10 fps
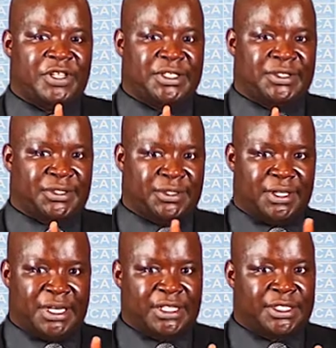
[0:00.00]
these
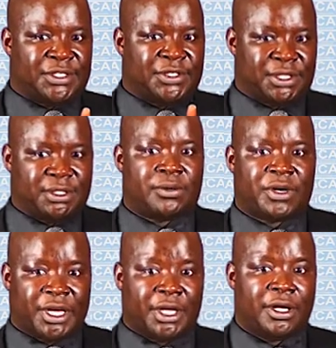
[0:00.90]
cases,
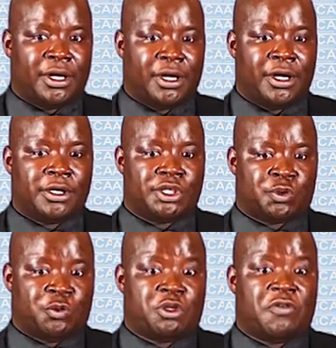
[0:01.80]
okay?
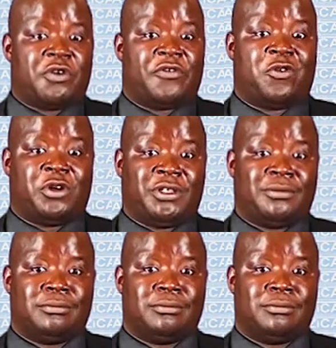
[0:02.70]
Switch off your phone,